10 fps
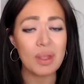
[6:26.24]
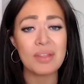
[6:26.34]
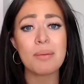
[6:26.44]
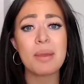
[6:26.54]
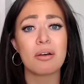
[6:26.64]

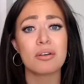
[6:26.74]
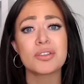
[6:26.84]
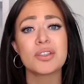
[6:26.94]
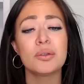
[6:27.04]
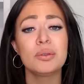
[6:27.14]
they may
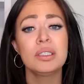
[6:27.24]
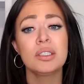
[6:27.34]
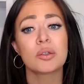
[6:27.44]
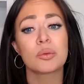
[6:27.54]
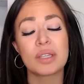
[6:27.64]
also
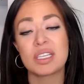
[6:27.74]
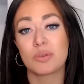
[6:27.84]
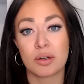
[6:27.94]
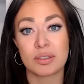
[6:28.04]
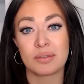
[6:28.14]
really
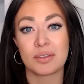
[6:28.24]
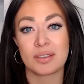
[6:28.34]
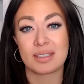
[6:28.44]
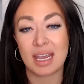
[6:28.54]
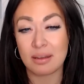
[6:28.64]
struggle to feel
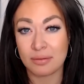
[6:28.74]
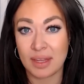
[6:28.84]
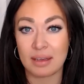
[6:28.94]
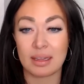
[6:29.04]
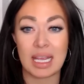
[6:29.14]
safe
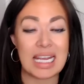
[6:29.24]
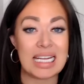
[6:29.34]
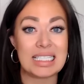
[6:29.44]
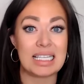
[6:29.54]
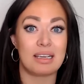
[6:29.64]
they they
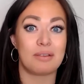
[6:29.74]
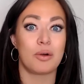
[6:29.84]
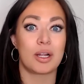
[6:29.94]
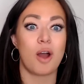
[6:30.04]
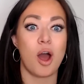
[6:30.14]
easily
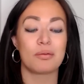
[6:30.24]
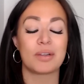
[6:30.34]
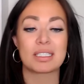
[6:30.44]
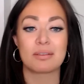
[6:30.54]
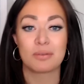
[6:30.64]
avoid
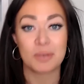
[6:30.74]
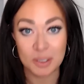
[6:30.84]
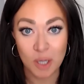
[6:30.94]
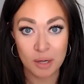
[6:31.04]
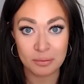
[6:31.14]
conflict and fear
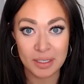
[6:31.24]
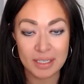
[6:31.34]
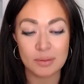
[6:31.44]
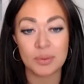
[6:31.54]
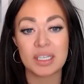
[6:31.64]

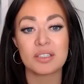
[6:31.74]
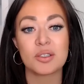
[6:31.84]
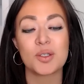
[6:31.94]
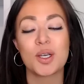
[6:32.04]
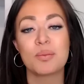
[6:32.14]
conflict in
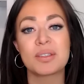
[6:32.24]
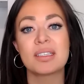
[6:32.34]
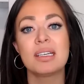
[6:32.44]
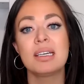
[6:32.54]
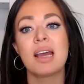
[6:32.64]
relationships
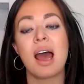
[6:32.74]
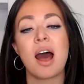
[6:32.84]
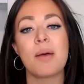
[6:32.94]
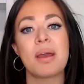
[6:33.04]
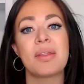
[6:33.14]

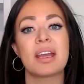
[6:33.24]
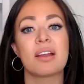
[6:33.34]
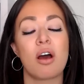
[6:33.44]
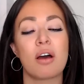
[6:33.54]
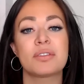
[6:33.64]
um, and they
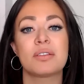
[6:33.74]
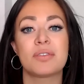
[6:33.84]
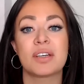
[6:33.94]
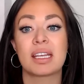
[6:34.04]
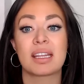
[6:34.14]
can often
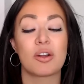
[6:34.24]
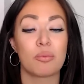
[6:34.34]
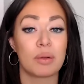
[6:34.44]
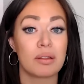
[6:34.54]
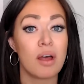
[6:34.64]
feel like they
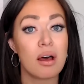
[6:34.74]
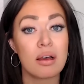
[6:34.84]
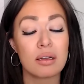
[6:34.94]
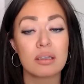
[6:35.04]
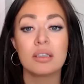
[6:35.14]
don't
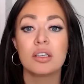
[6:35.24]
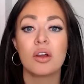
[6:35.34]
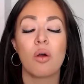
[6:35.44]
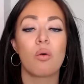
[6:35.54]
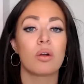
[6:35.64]
belong
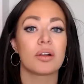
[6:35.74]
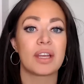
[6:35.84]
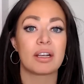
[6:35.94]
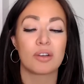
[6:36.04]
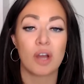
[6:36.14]
or
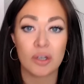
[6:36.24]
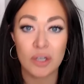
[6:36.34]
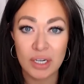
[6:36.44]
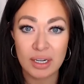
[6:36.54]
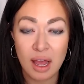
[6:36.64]
they're not
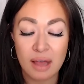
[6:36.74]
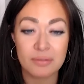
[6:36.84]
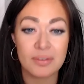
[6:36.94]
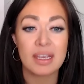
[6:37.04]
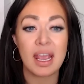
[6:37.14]
good
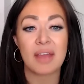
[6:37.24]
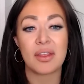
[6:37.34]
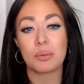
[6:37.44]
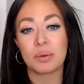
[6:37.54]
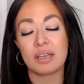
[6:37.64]
enough and
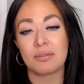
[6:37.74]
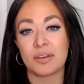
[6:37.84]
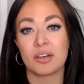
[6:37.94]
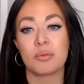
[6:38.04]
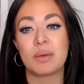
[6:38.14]
they really
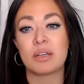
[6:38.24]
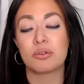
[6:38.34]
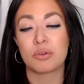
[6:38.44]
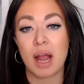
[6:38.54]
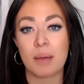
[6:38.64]
fear being
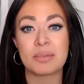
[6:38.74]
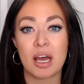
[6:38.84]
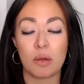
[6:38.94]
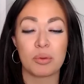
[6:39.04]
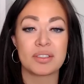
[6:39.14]
trapped
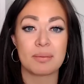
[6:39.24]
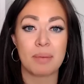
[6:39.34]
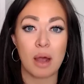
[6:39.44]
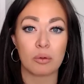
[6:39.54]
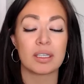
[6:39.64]
helpless and
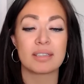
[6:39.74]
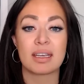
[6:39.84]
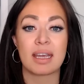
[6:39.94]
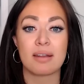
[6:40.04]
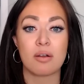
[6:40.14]
powerless
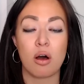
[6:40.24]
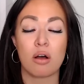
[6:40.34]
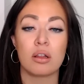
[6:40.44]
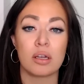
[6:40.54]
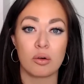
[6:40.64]
again
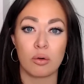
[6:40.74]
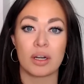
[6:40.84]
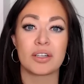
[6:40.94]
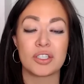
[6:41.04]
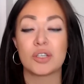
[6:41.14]
all
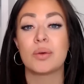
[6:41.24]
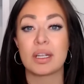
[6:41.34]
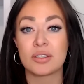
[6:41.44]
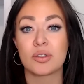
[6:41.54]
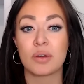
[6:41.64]
according to
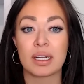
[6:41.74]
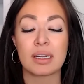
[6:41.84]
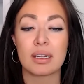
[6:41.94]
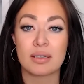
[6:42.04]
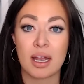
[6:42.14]

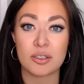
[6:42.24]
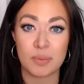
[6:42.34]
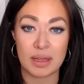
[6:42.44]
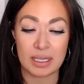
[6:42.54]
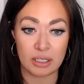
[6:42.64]
integrated
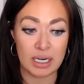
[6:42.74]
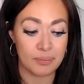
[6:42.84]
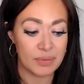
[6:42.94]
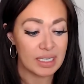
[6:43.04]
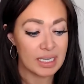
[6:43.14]
attachment
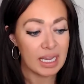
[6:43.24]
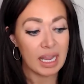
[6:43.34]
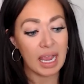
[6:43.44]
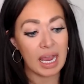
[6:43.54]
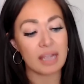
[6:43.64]
theory
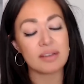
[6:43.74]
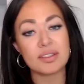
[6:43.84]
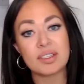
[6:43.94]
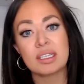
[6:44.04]
and